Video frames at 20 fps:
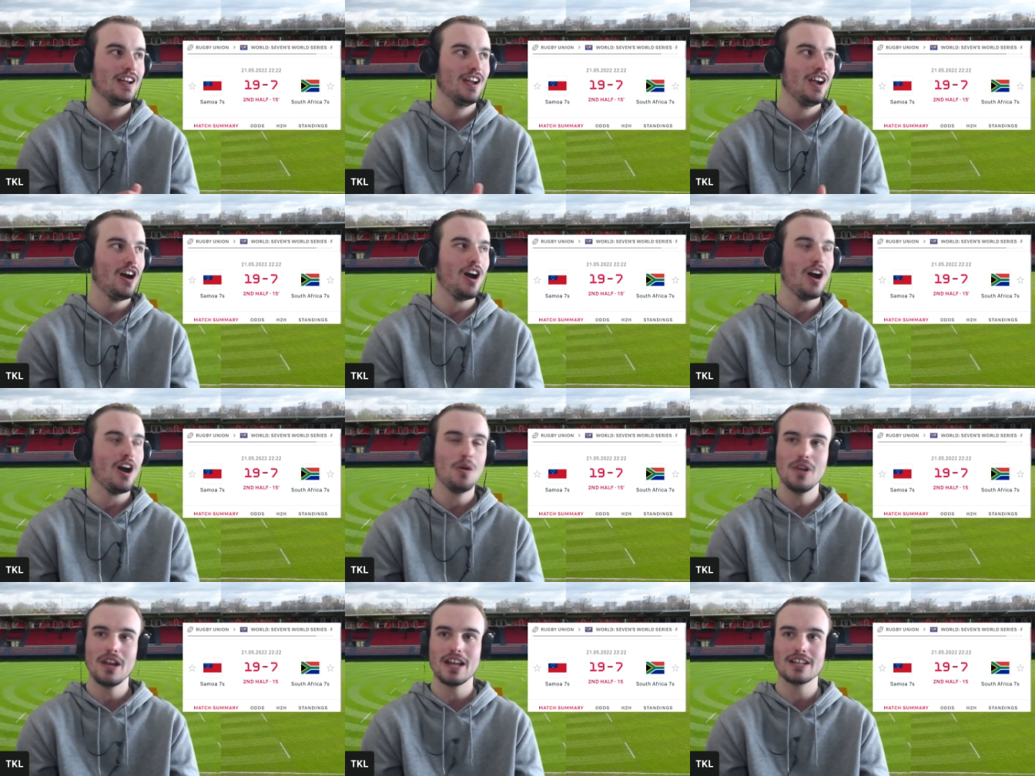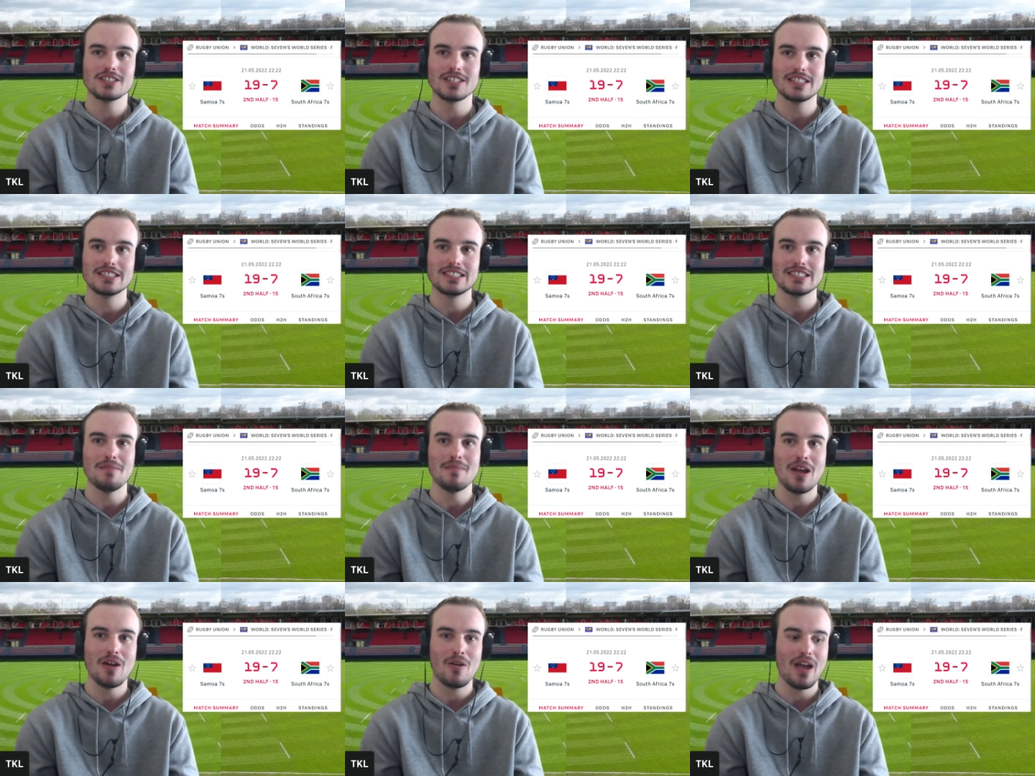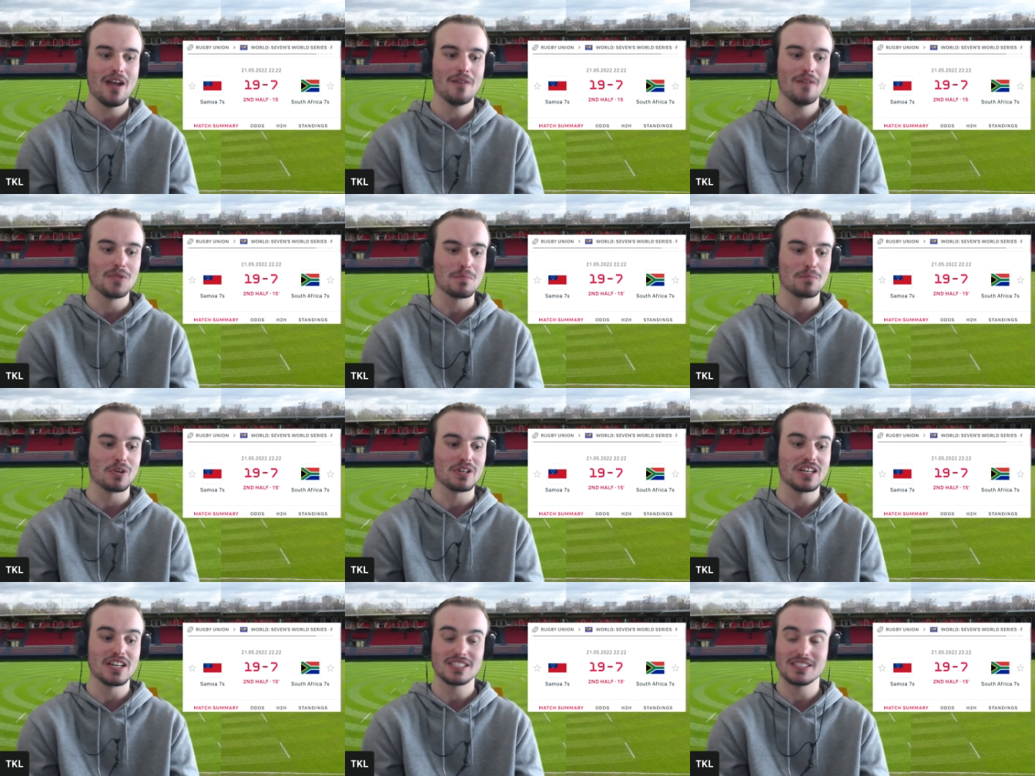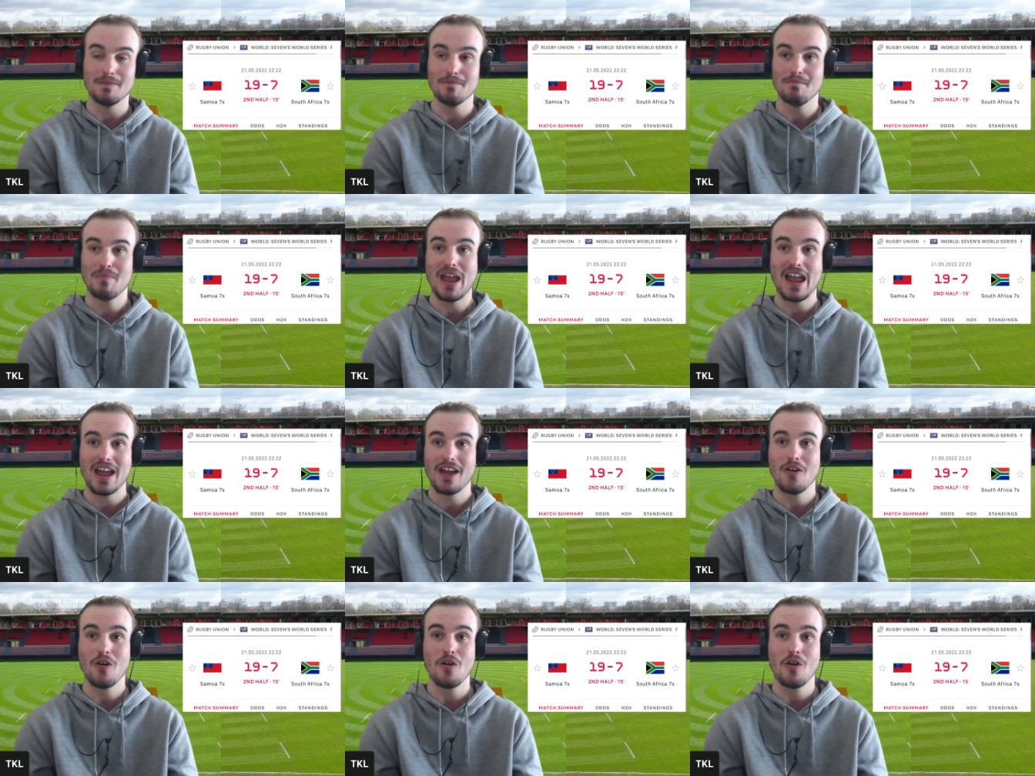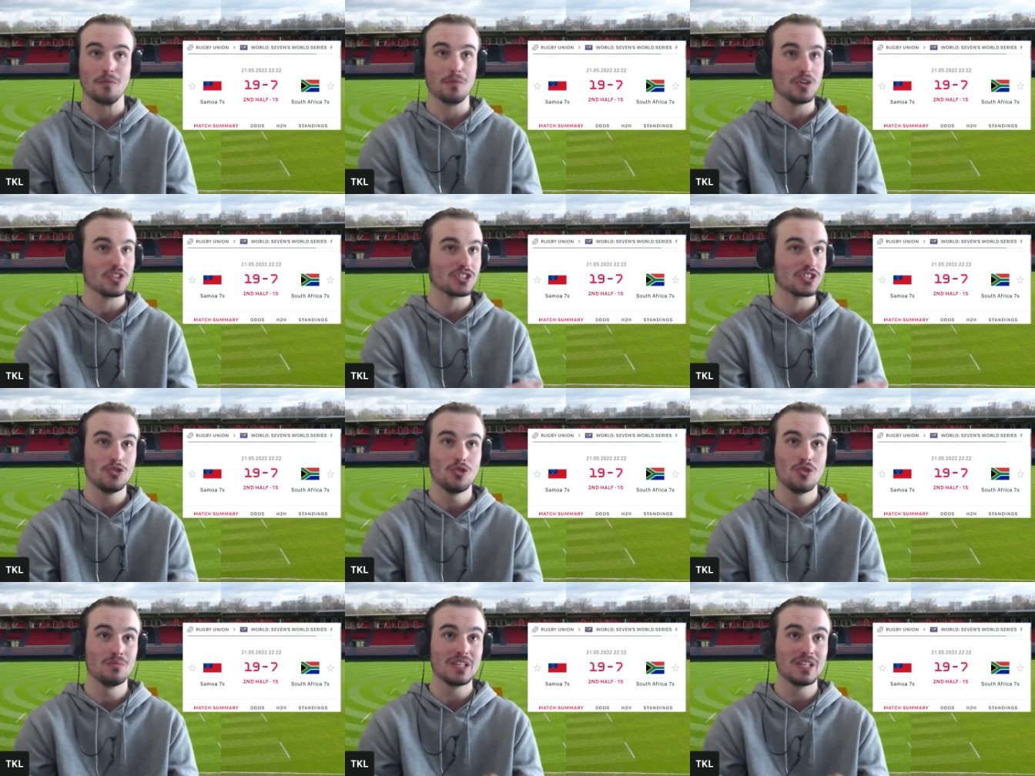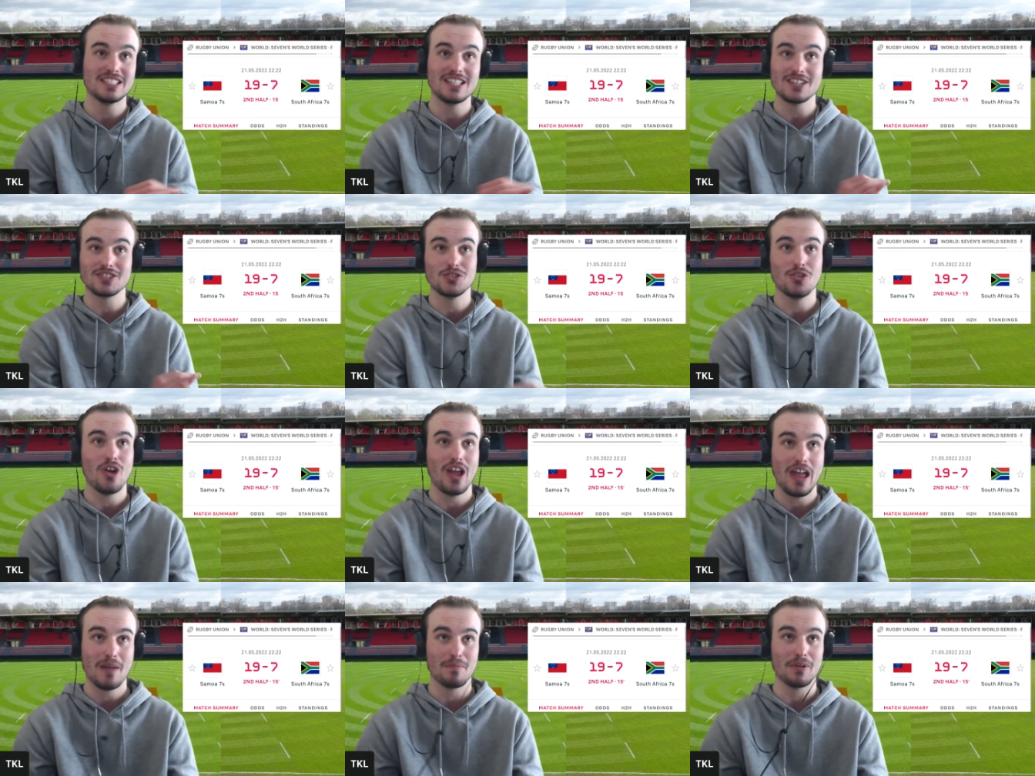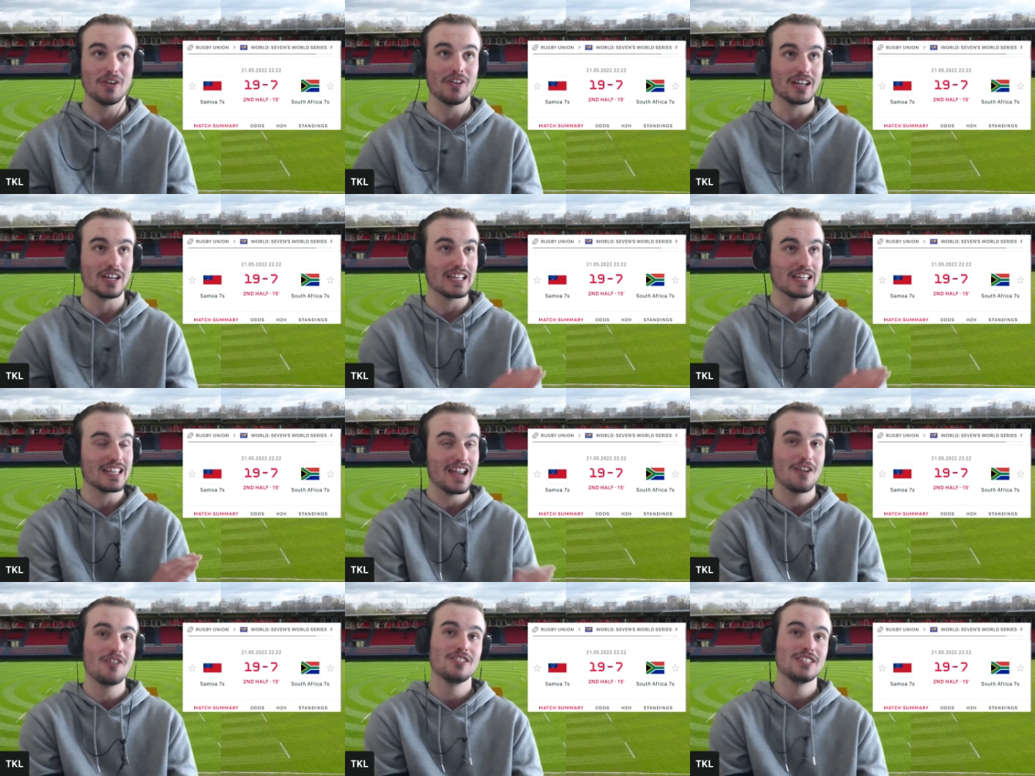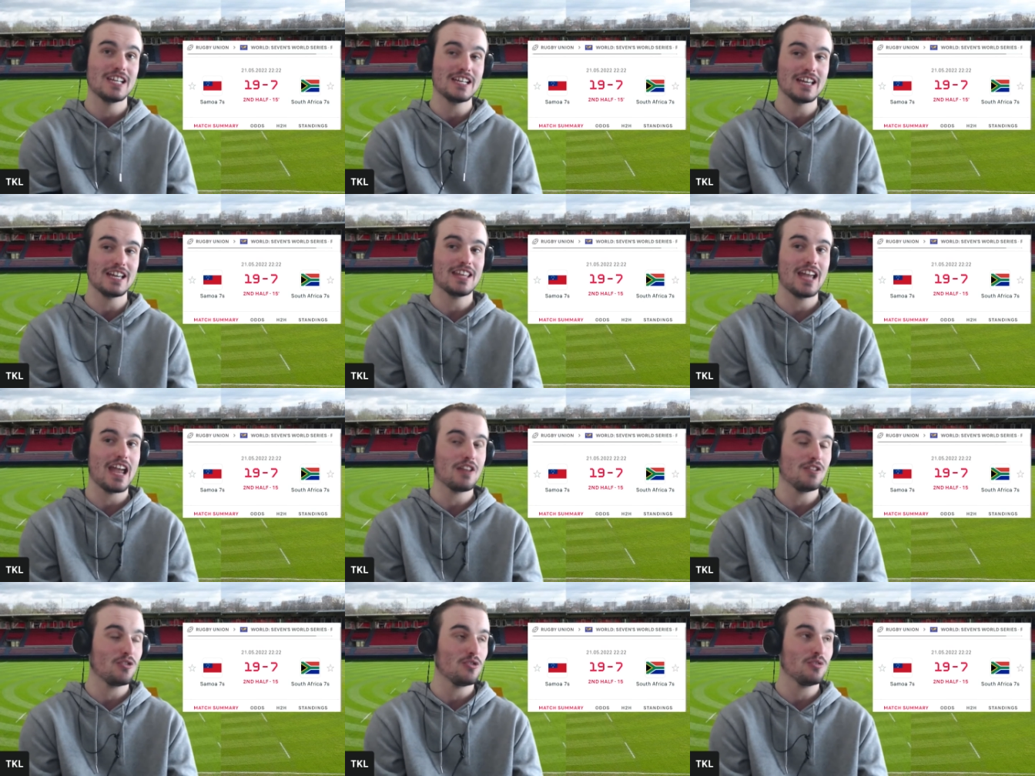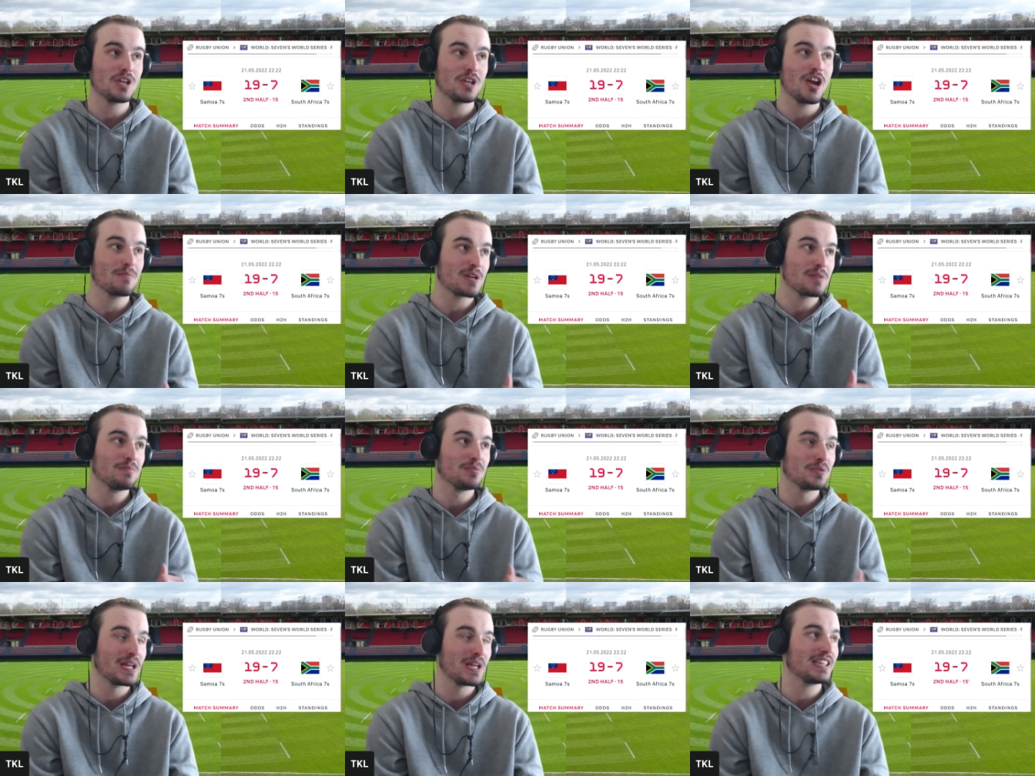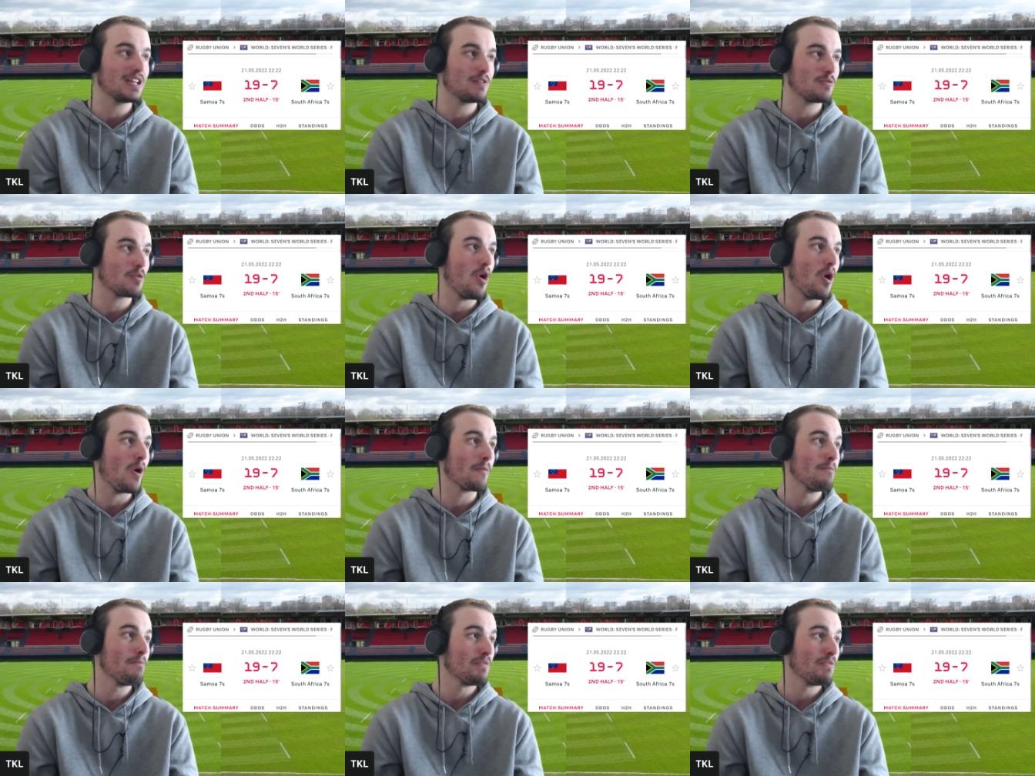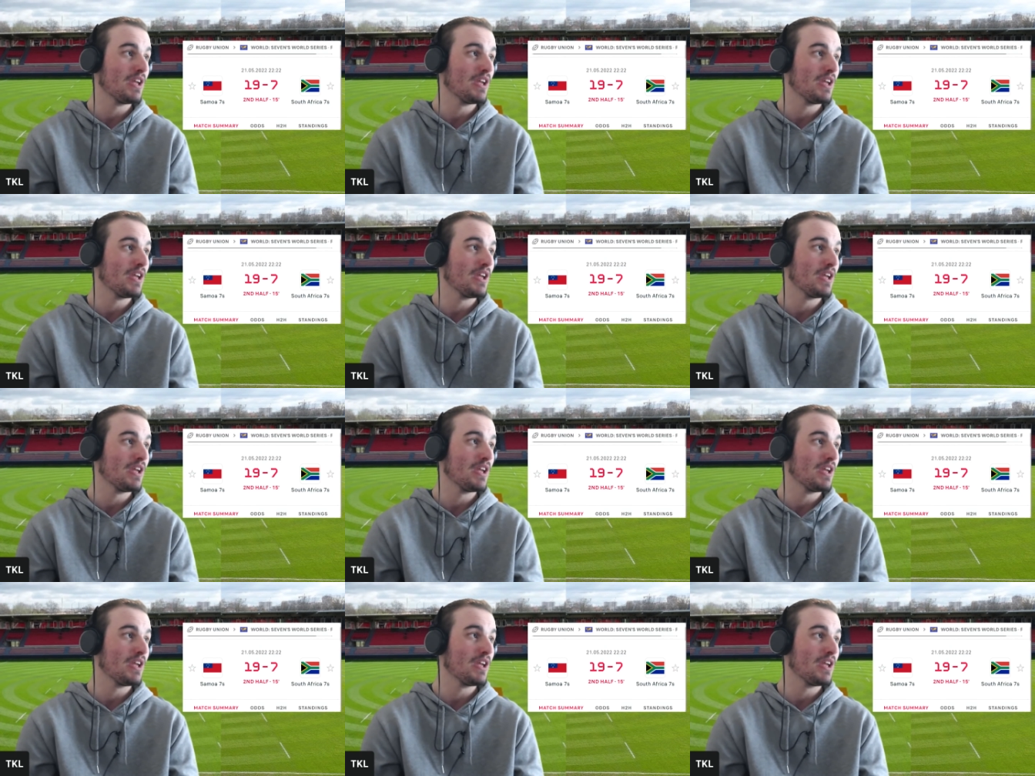I would actually somehow have the prediction bang on, which normally does not happen. I can guarantee you that. Normally, I'm completely wrong.